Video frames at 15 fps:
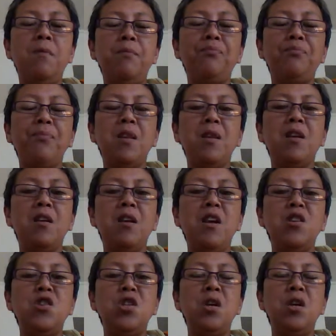in an
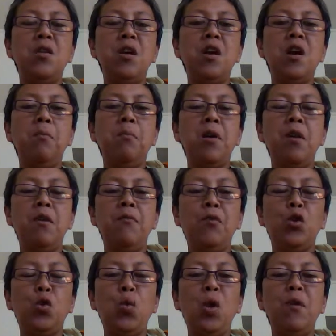engineering
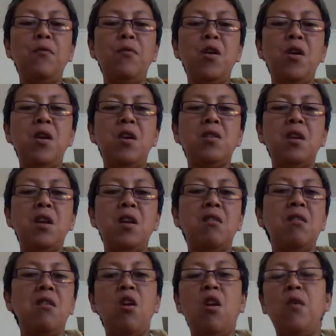company for 12
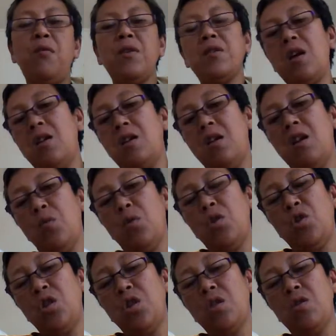years, and all of a
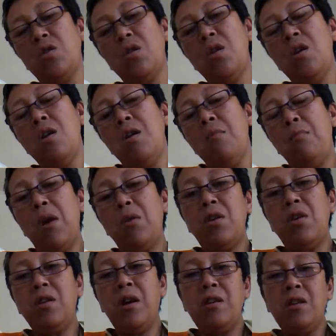sudden, I was just
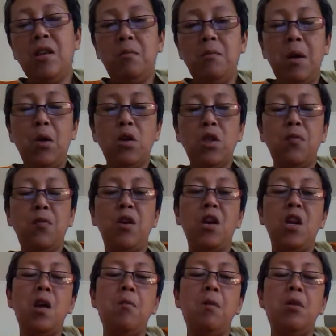made redundant
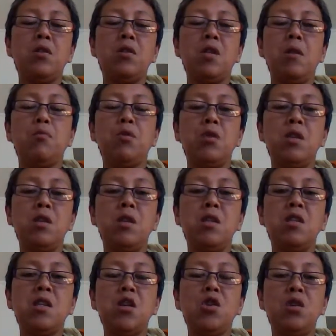because of economic
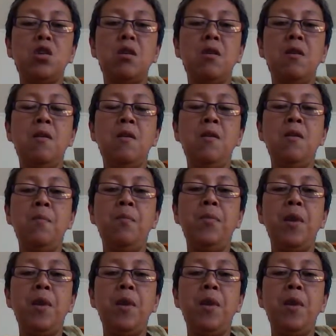recession.